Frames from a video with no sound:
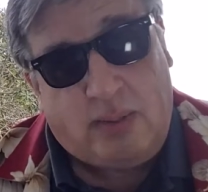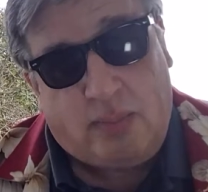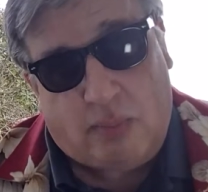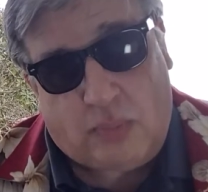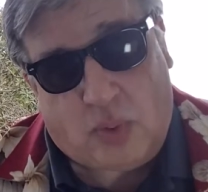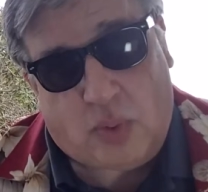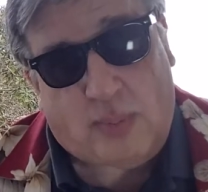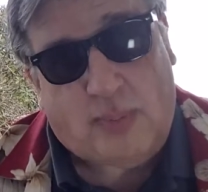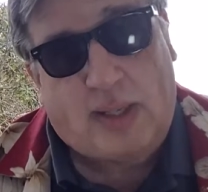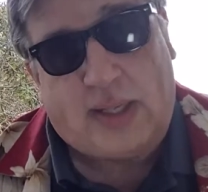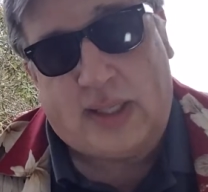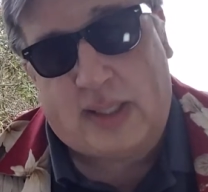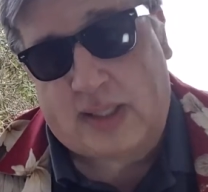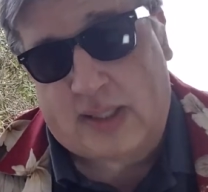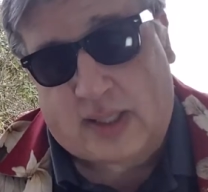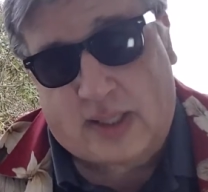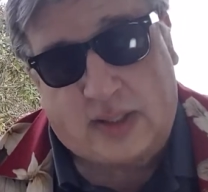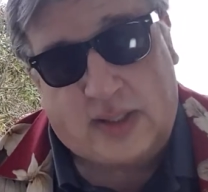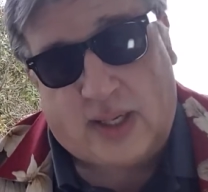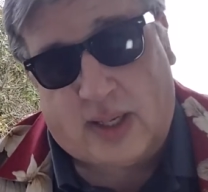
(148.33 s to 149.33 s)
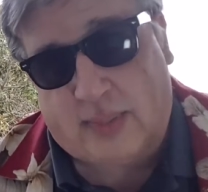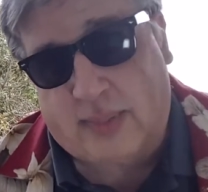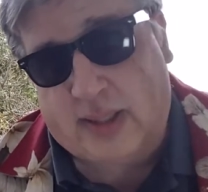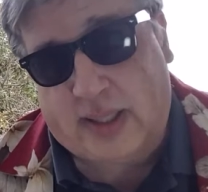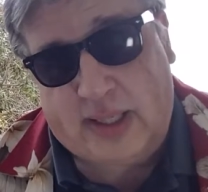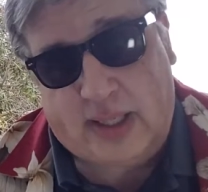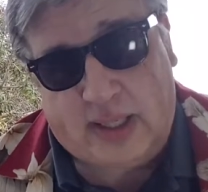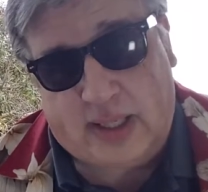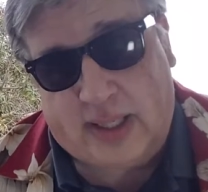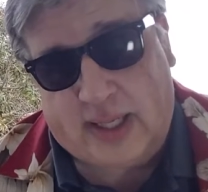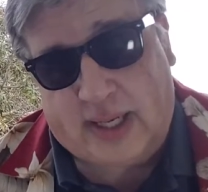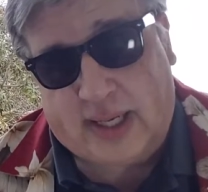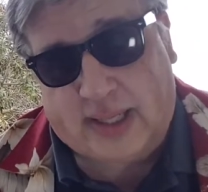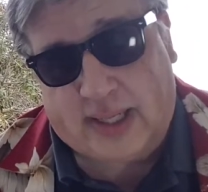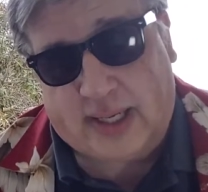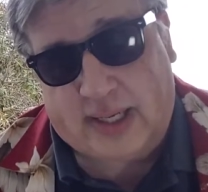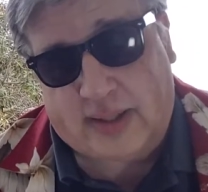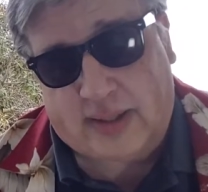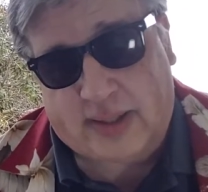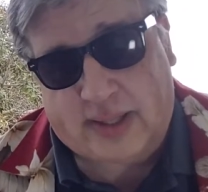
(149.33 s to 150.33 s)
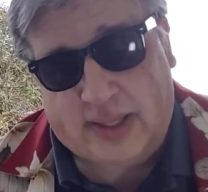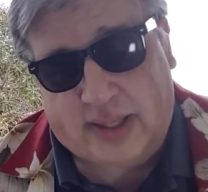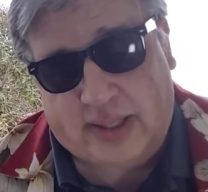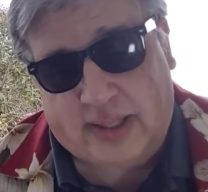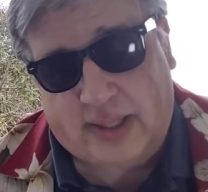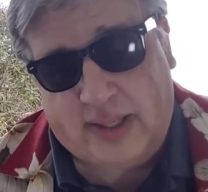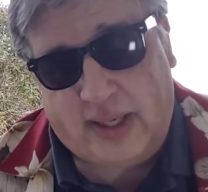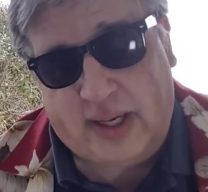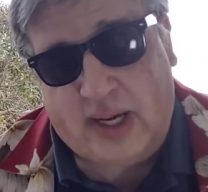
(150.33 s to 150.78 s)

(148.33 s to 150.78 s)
more money starts coming in, that kind of thing.